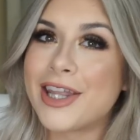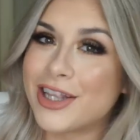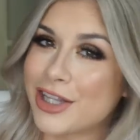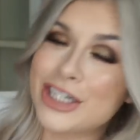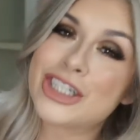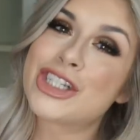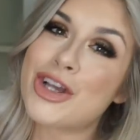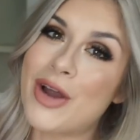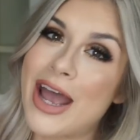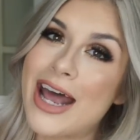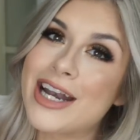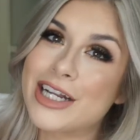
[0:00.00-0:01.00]
then let's just go
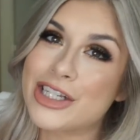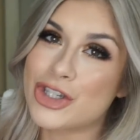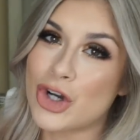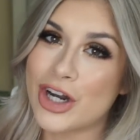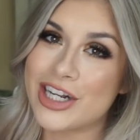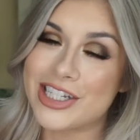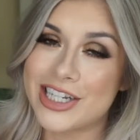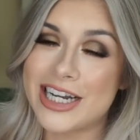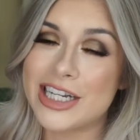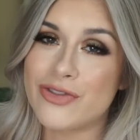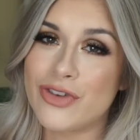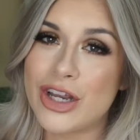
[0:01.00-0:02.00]
ahead and get started in
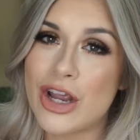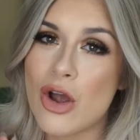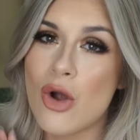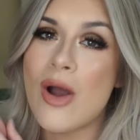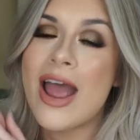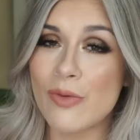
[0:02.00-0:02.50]
today's video.